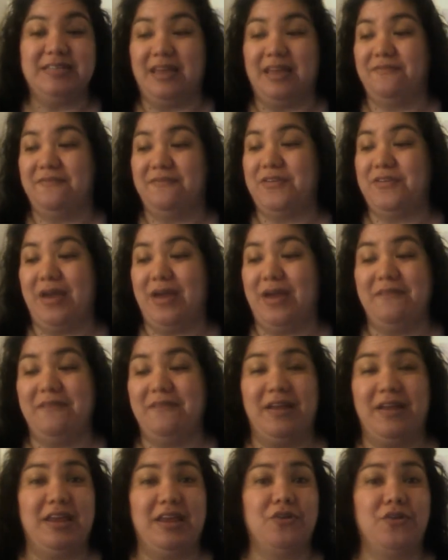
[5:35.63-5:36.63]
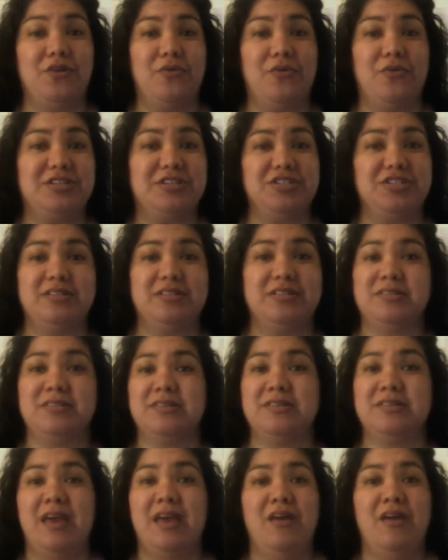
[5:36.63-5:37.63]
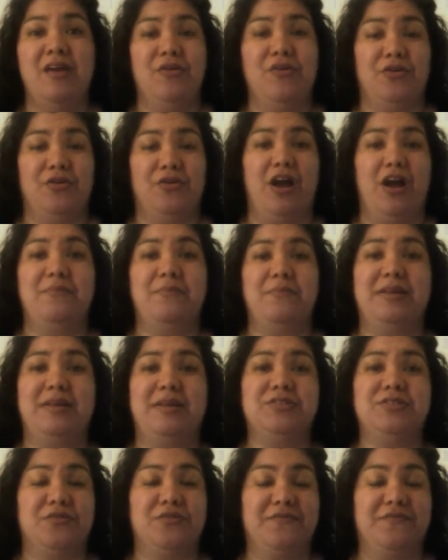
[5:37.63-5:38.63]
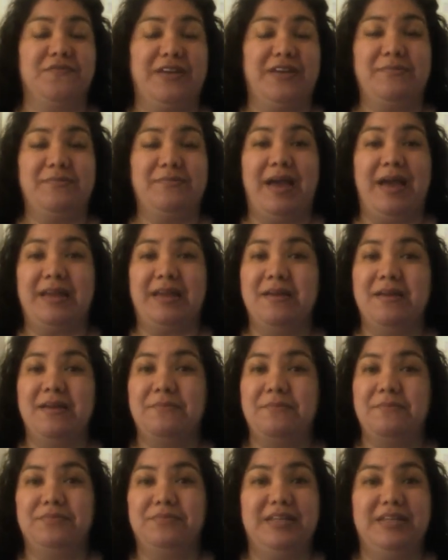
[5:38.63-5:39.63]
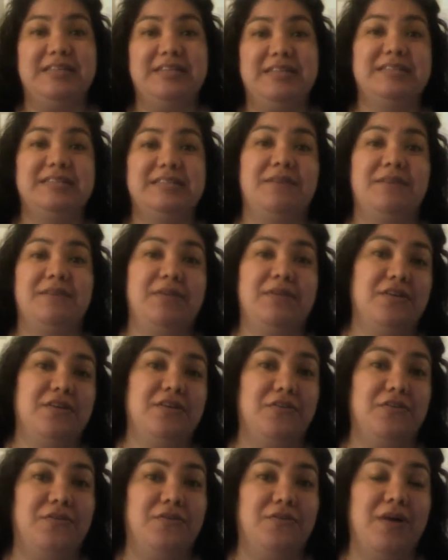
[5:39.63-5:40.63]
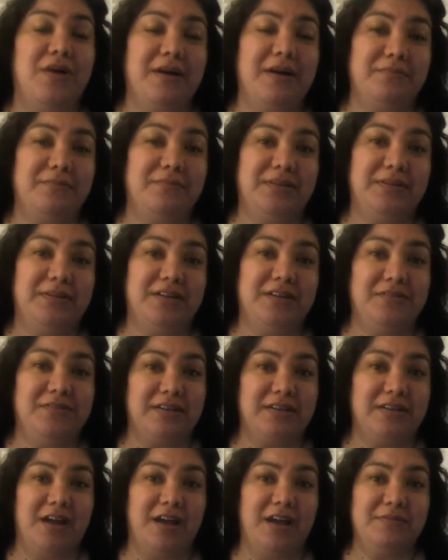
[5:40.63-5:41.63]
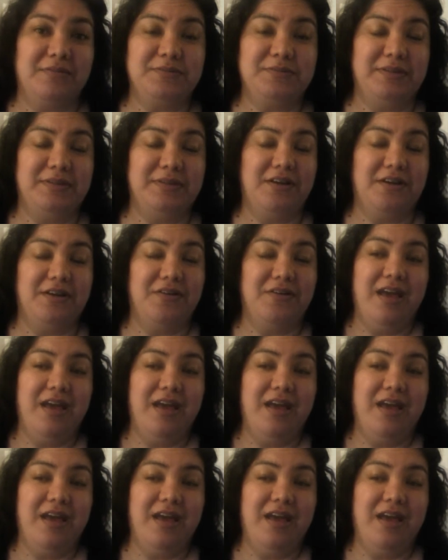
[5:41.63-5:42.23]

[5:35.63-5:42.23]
If you have any questions or comments or feedback, please let me know below in the comments below.